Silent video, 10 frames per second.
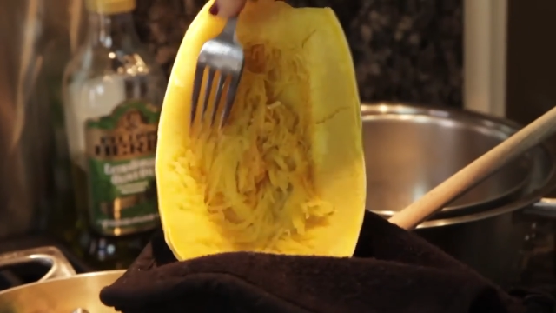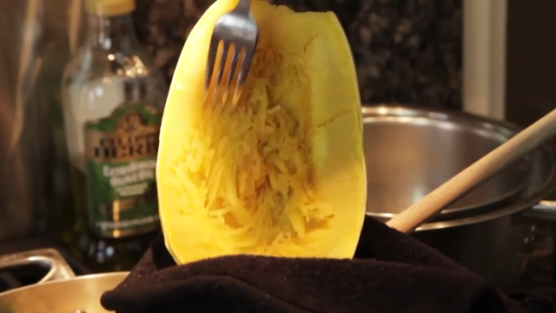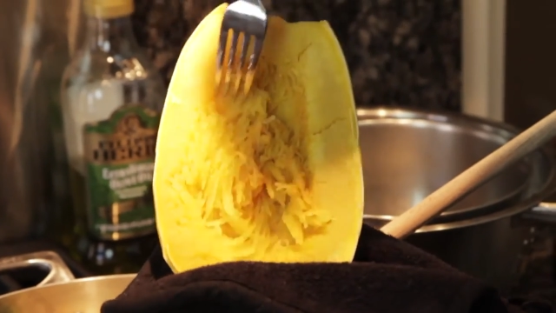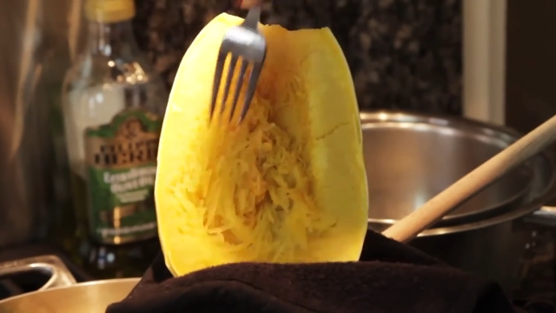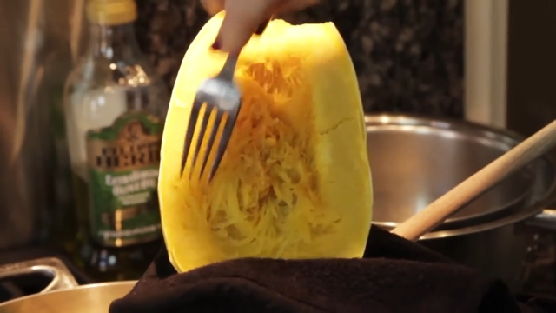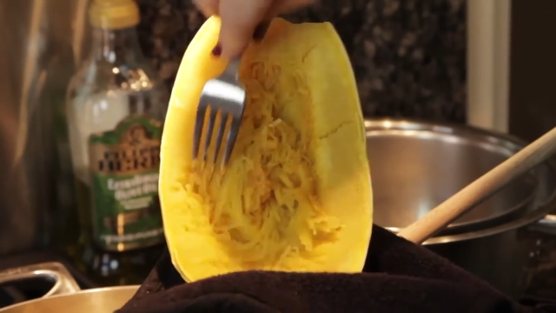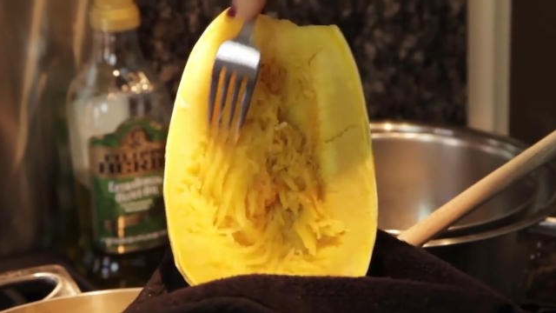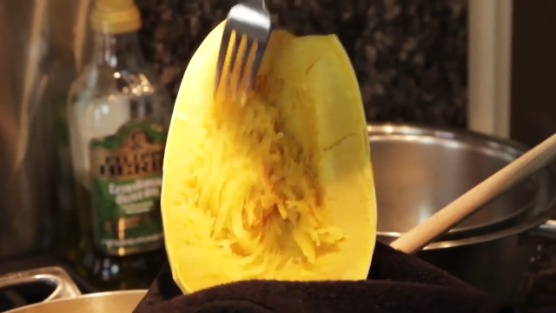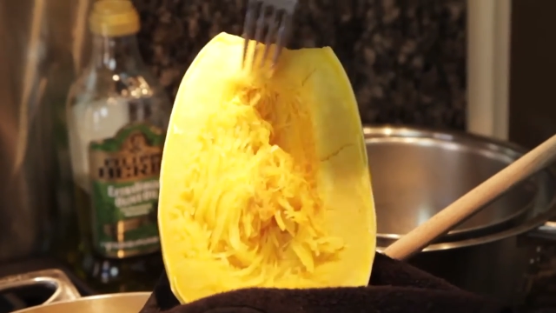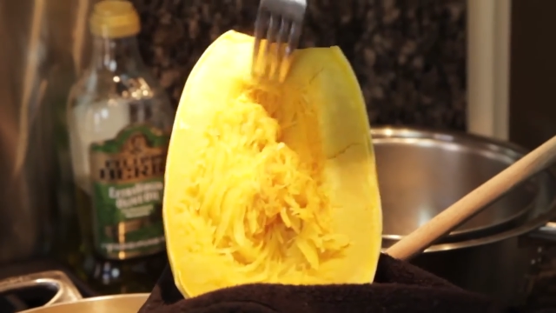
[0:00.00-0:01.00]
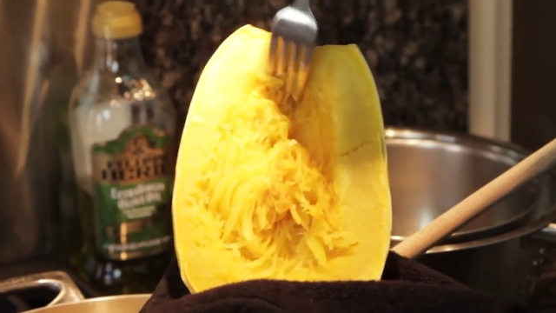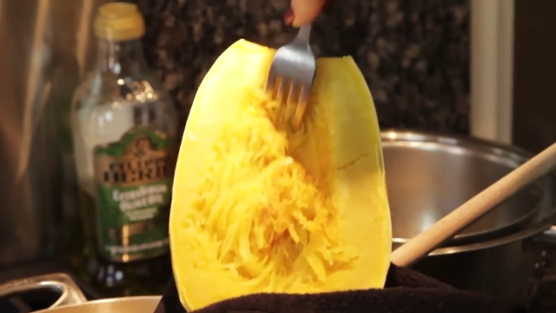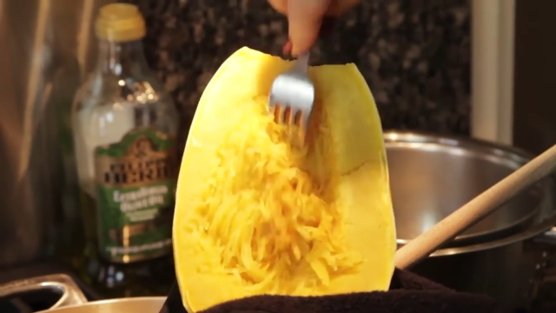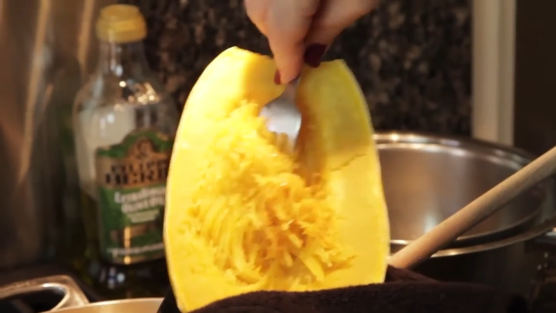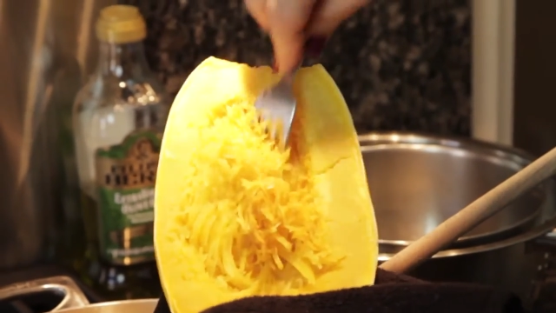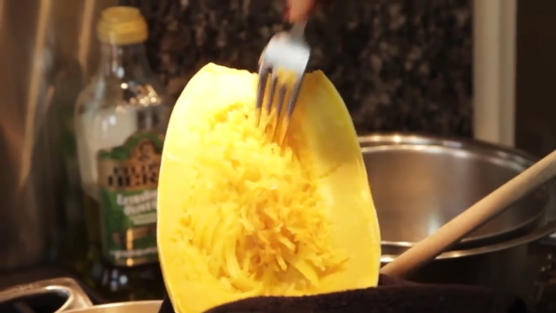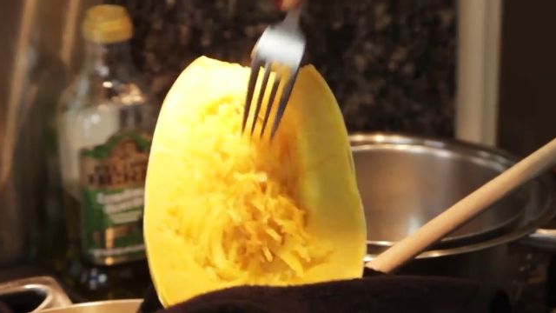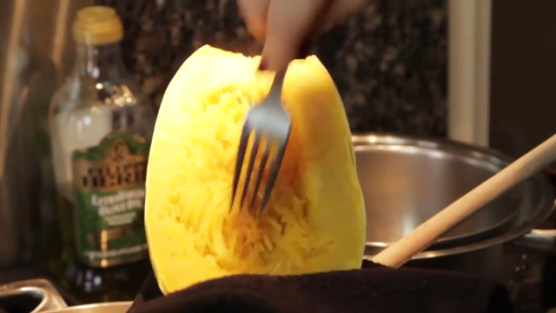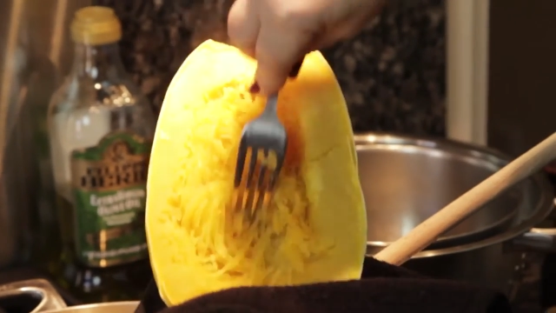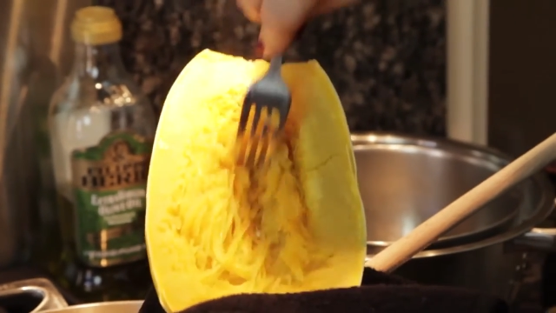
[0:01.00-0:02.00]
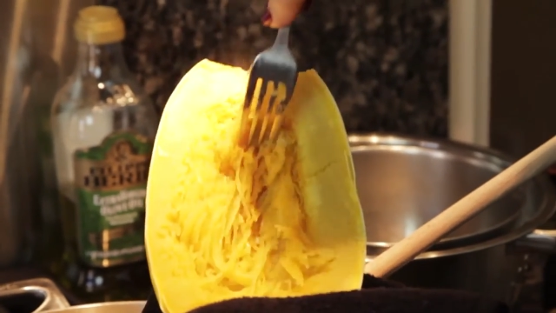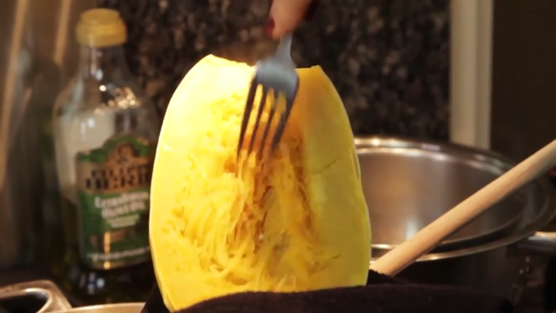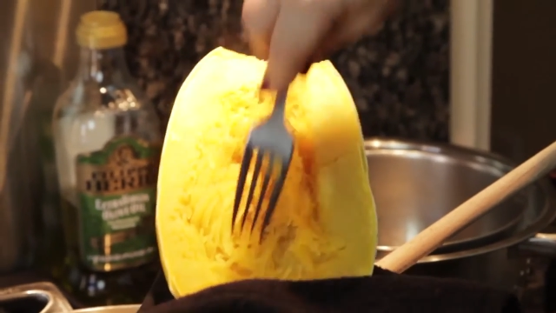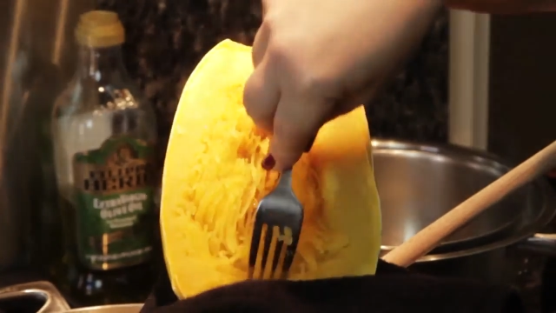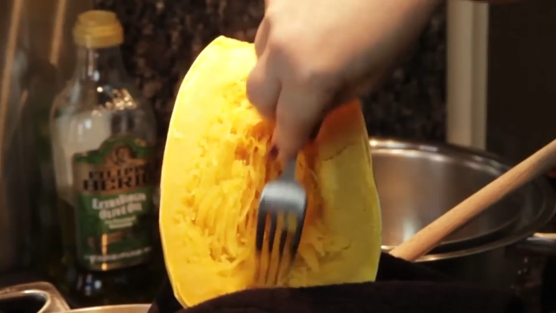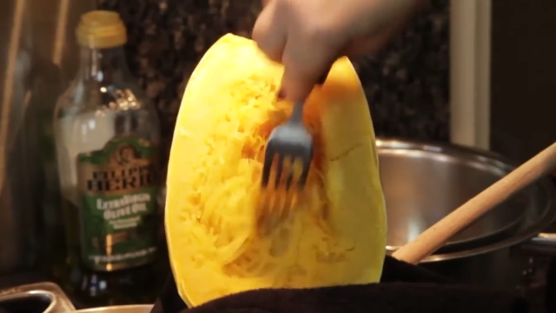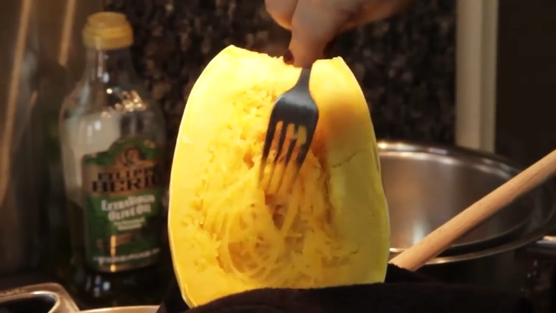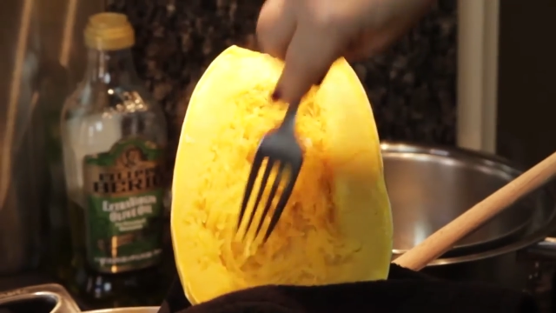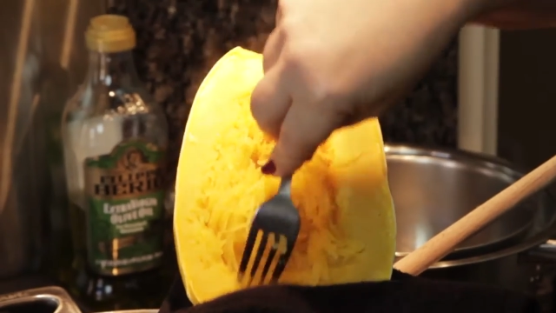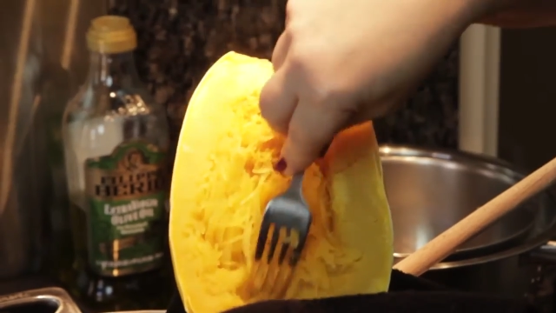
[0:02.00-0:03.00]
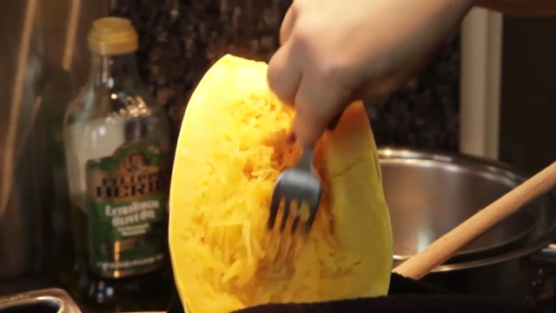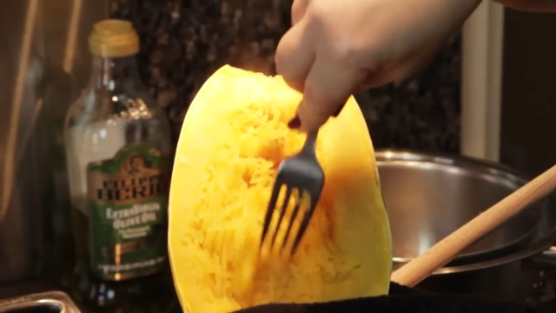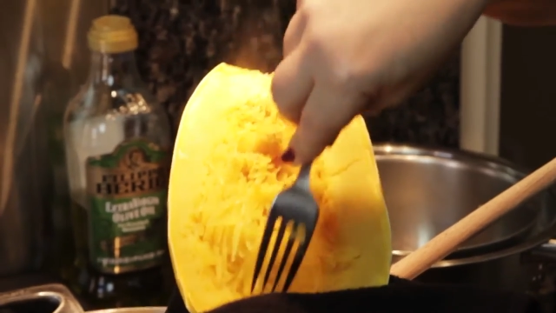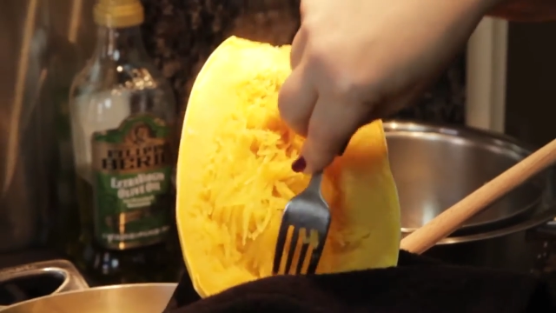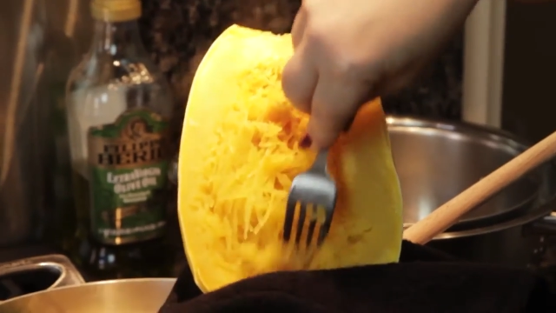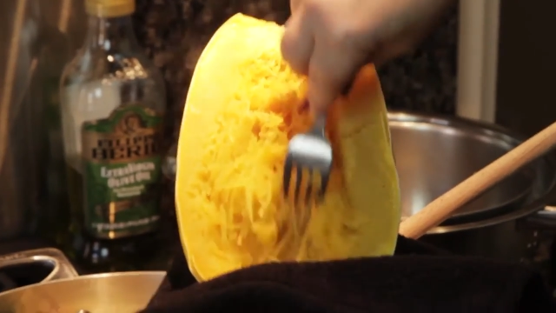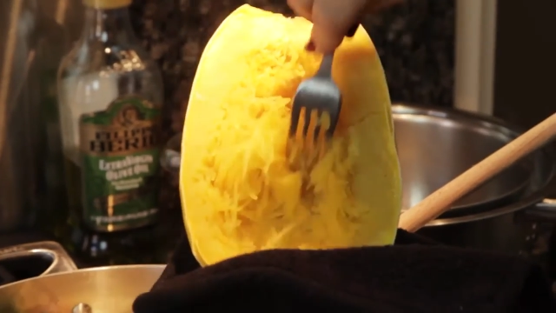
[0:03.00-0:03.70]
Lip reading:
No face is visible, so there are no lips to read.